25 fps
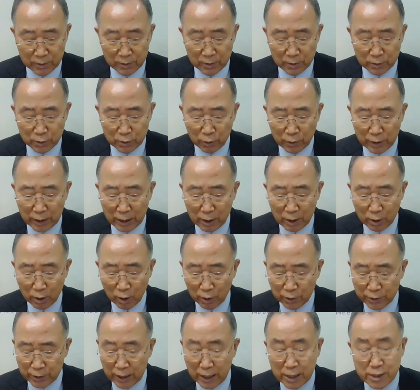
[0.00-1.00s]
There
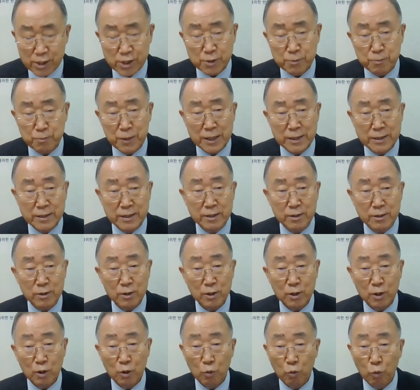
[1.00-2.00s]
are an estimated
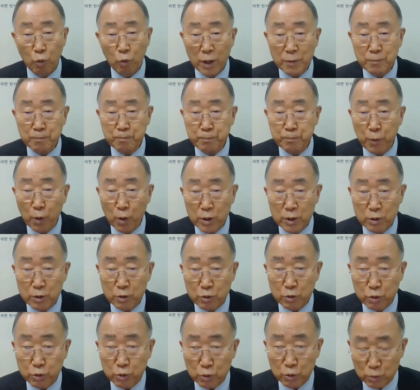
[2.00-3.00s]

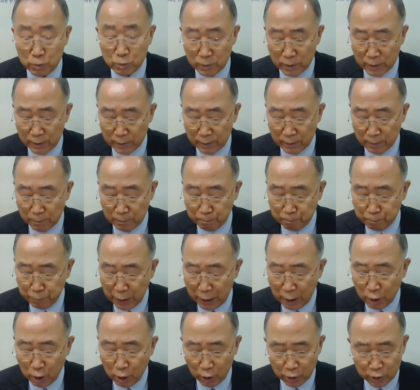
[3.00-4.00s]
1.2
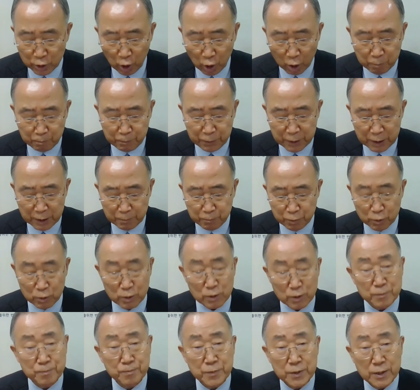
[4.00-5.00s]
billion young people
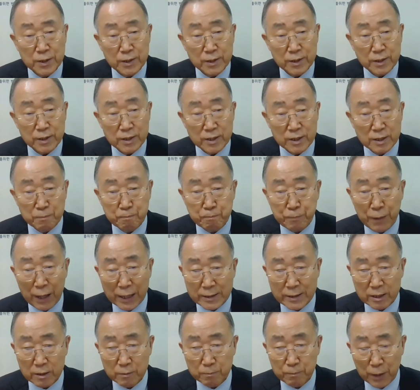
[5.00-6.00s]

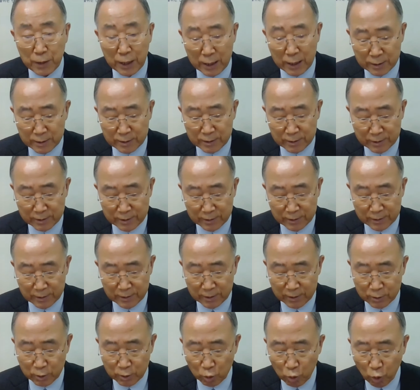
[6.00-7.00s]
impacted by
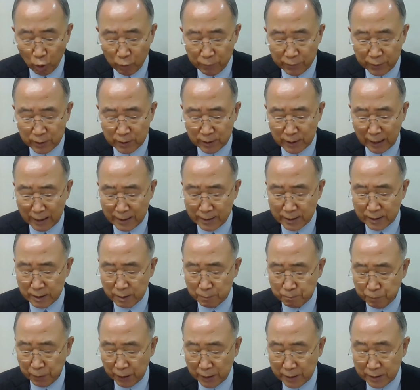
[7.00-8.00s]
the
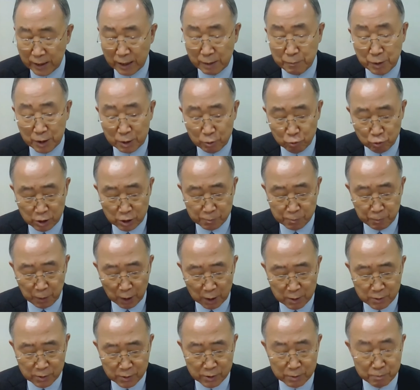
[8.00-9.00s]
COVID-19 pandemic
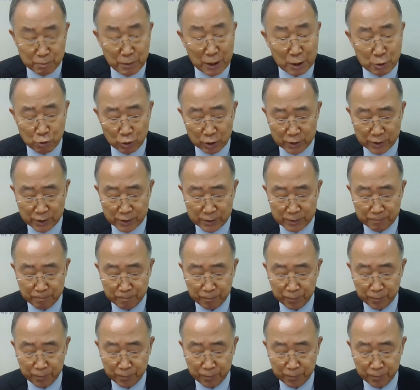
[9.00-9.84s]
response measures.